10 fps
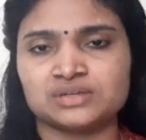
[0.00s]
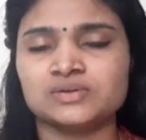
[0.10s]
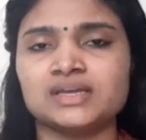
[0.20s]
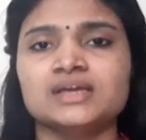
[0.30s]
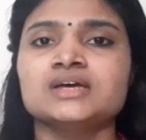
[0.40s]

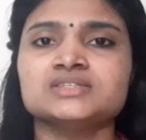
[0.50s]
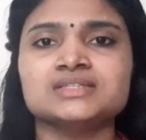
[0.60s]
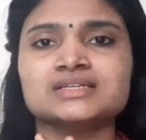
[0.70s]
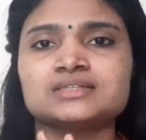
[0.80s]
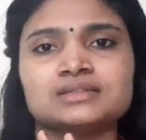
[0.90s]
Okay, so
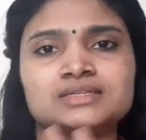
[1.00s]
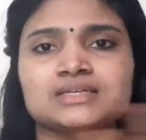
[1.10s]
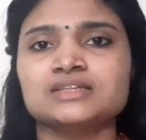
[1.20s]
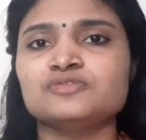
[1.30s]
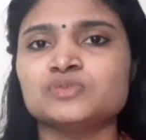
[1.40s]
this, these
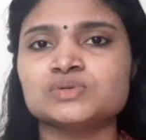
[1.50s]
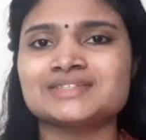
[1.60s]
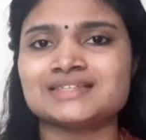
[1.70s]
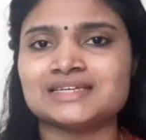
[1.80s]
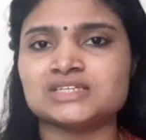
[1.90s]
are the four
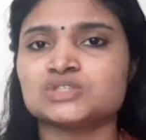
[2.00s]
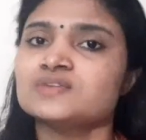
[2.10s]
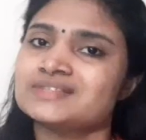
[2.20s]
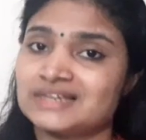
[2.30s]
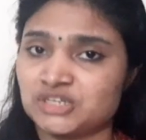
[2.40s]
stages
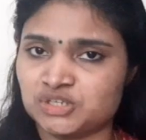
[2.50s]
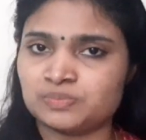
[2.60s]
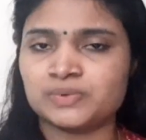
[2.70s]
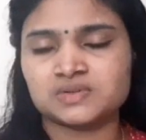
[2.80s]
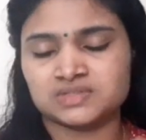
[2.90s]
of selection
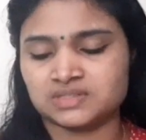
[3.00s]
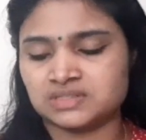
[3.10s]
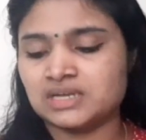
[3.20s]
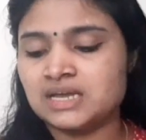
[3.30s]
process.